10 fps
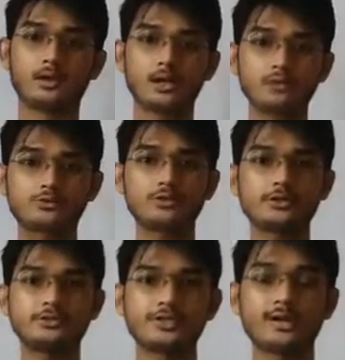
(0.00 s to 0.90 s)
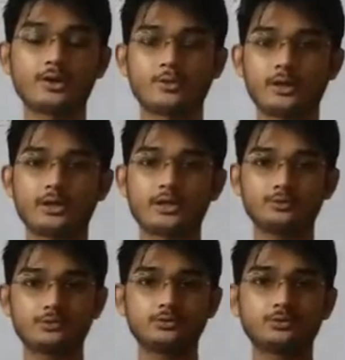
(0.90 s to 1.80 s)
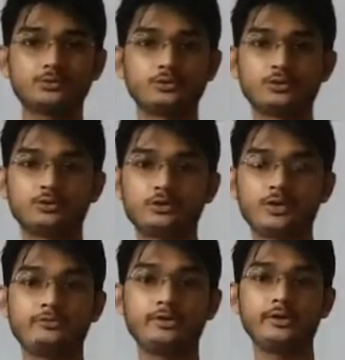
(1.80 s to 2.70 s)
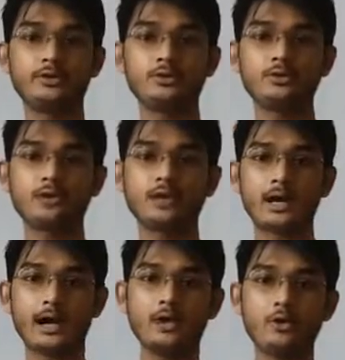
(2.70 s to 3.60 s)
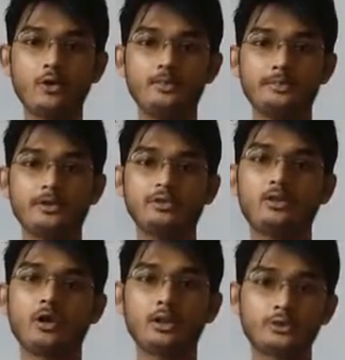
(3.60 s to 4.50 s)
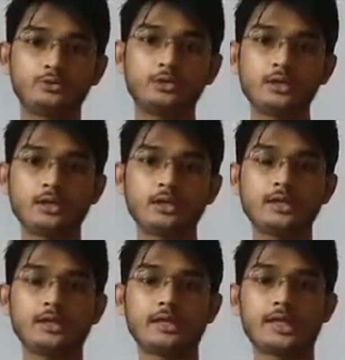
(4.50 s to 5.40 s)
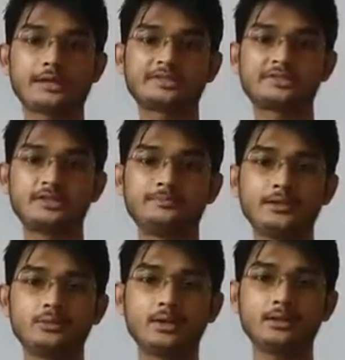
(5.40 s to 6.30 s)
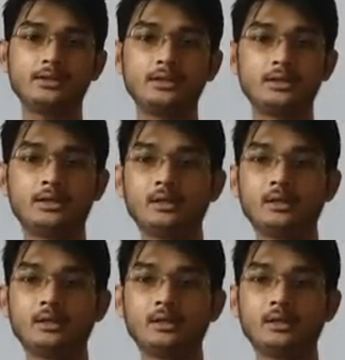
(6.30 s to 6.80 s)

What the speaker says: Hello students, welcome to today's video. I hope you all are doing extremely well.